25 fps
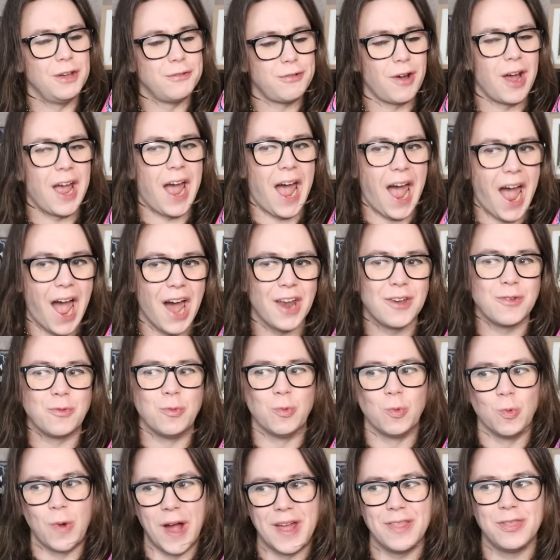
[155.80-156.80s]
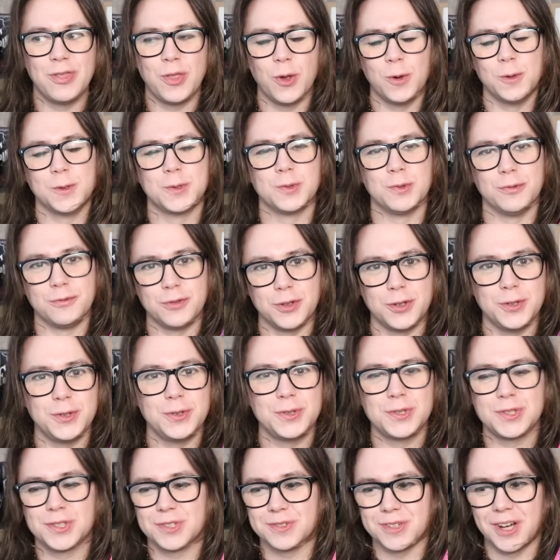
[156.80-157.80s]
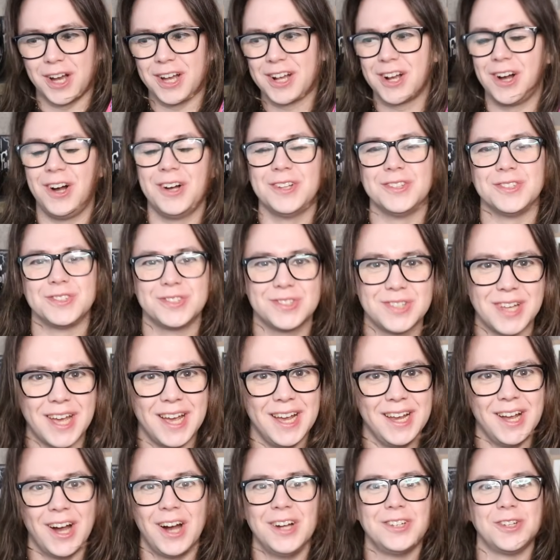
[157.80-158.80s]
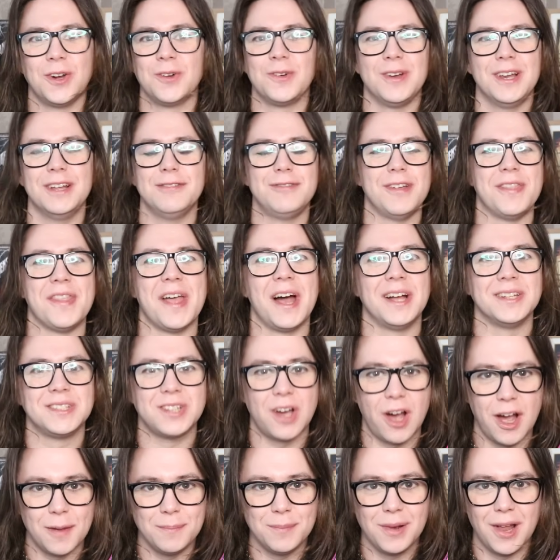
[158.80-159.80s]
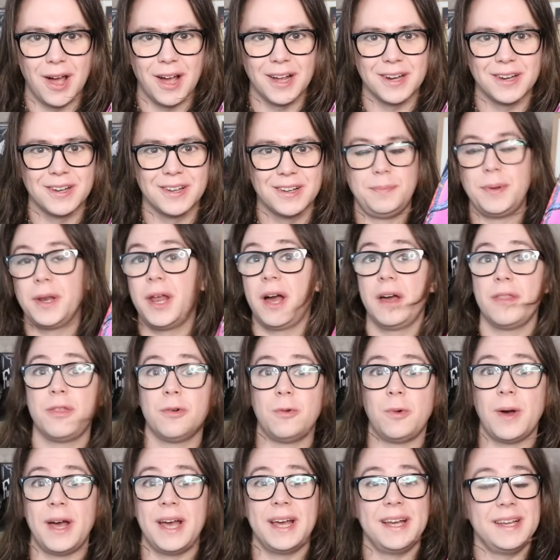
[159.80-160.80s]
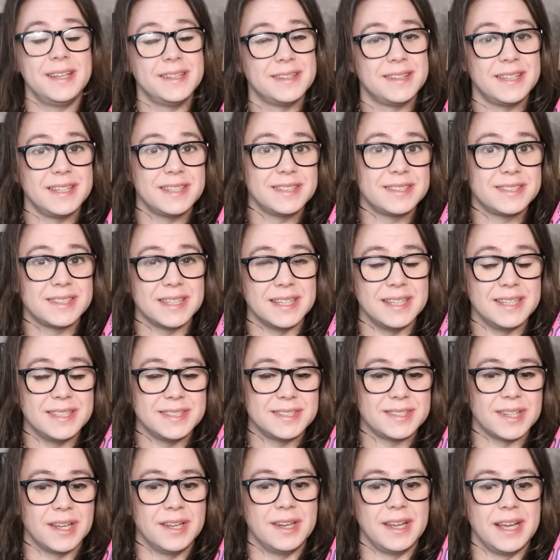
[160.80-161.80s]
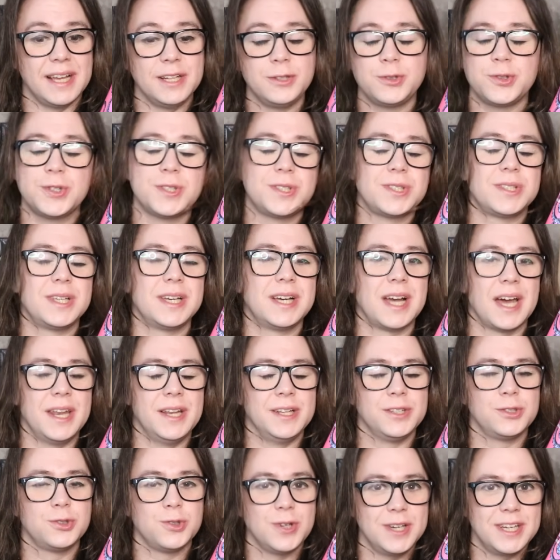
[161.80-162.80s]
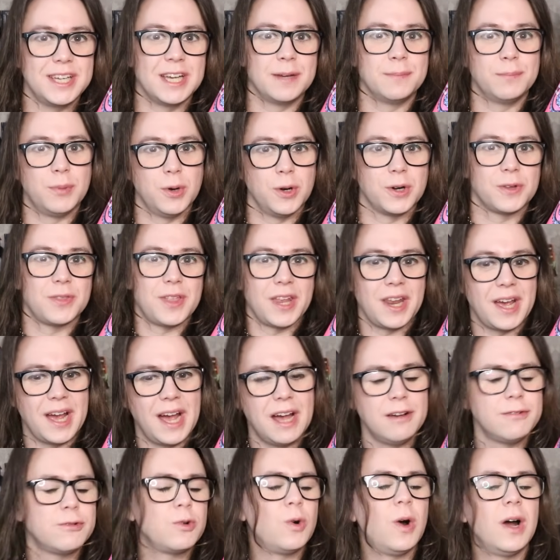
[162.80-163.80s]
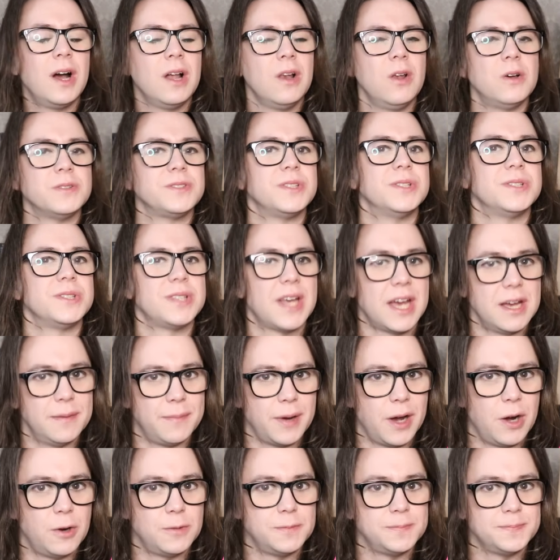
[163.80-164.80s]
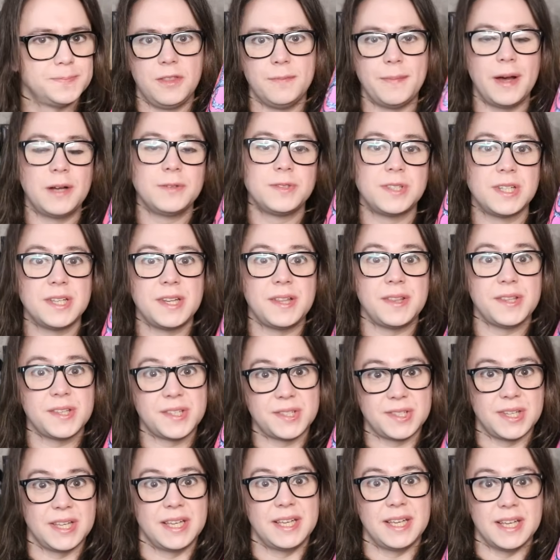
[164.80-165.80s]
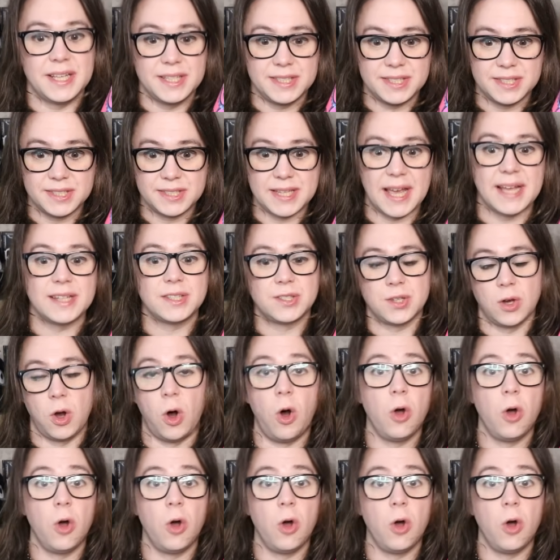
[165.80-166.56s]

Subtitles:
if I hadn't read those reviews, I can't say. I don't live in that timeline. But either way, this is an interesting and intriguing book that I have quite a lot to say about. The Mountain in the Sea is set